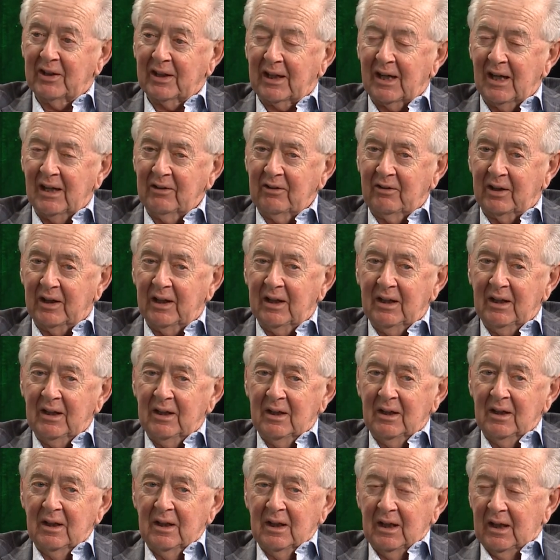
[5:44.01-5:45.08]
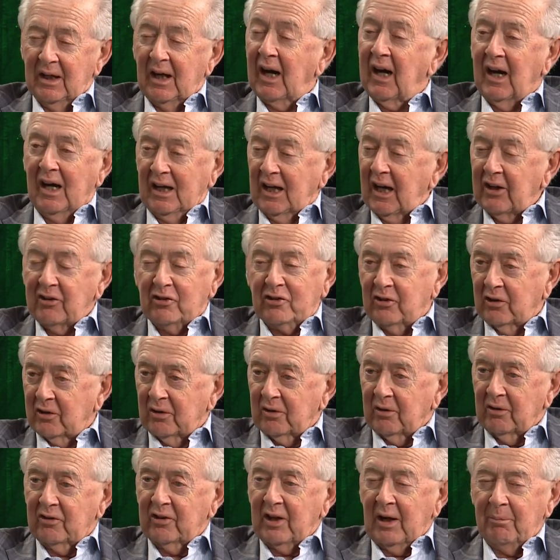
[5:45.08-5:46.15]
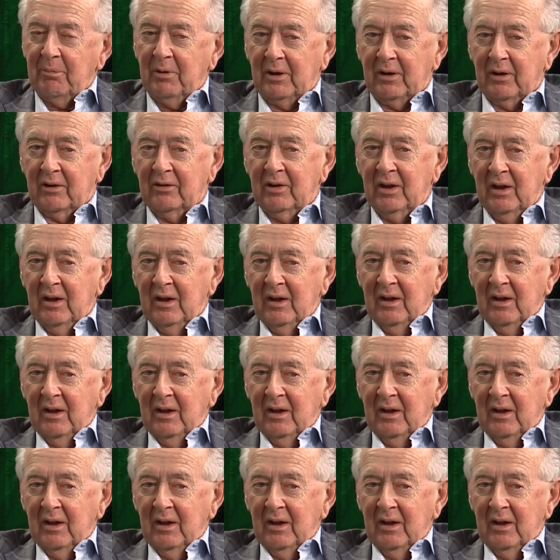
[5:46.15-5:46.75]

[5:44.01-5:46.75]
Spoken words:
of the country, unless you're a separatist.